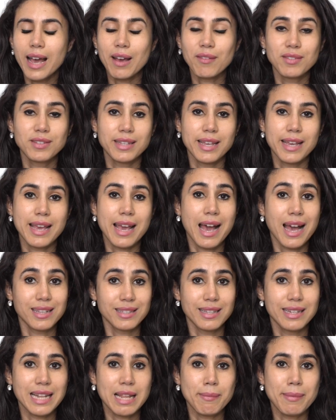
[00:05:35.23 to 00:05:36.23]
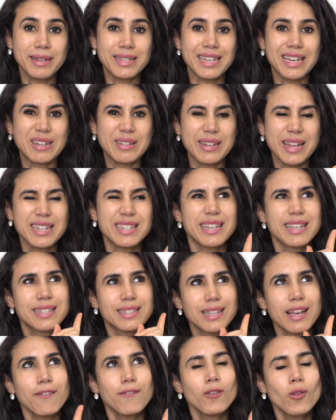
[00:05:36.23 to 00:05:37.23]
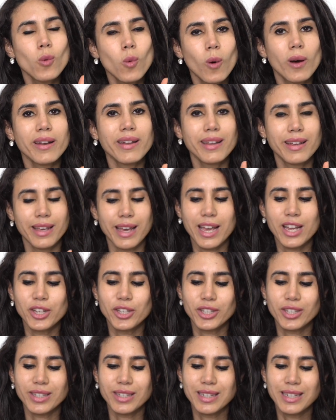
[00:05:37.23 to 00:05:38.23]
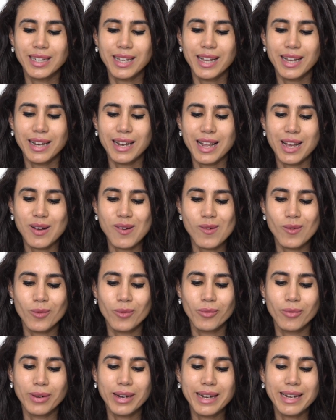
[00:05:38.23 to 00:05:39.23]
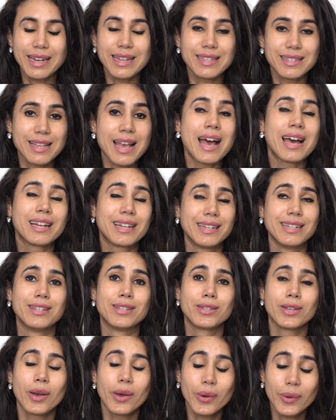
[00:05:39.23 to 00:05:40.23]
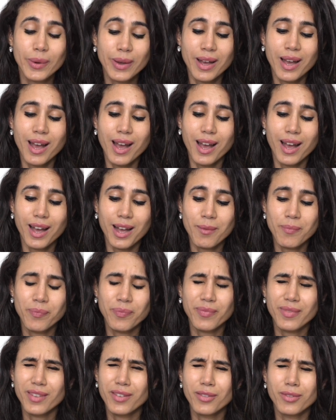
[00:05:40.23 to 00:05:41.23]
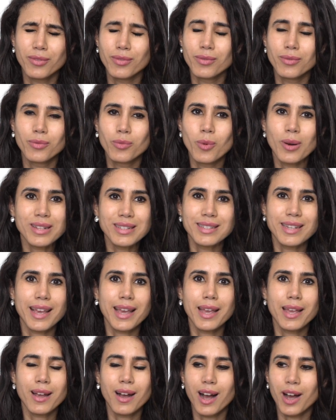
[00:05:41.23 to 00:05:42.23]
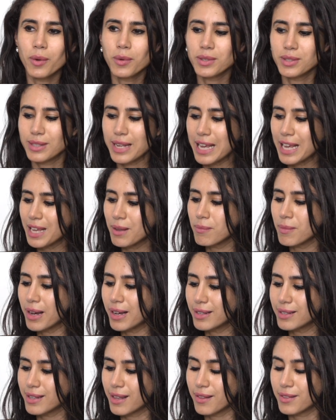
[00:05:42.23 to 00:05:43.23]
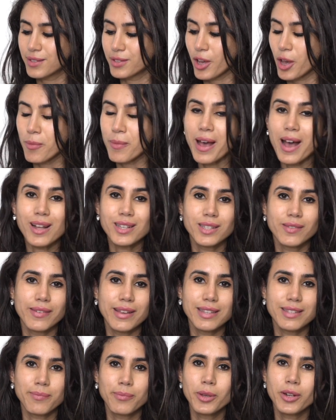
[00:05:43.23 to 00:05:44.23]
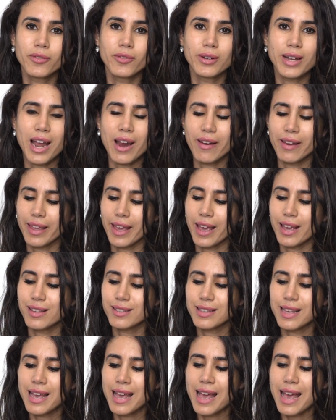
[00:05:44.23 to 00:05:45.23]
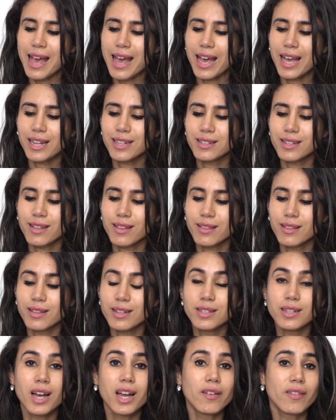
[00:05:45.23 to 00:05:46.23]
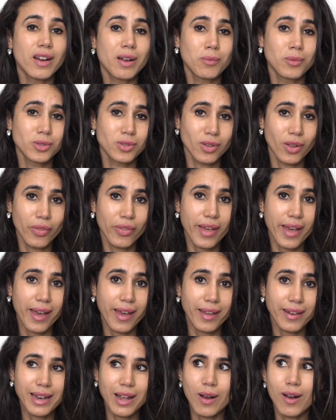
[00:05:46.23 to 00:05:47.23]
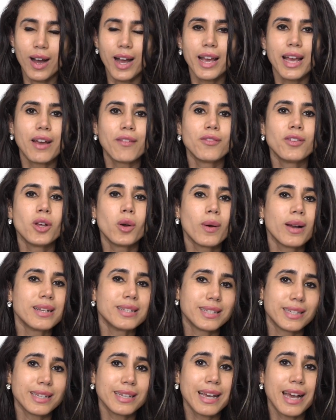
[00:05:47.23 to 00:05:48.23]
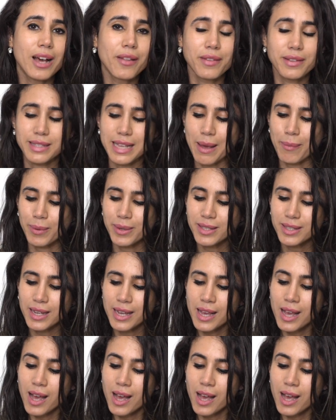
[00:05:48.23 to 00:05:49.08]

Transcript: I have to say it hasn't let me down yet, except for one occasion. Now, really sadly so, one day I was taking my stethoscope out of its beautiful carry case and the diaphragm was not there. Now, I have no idea how this happened.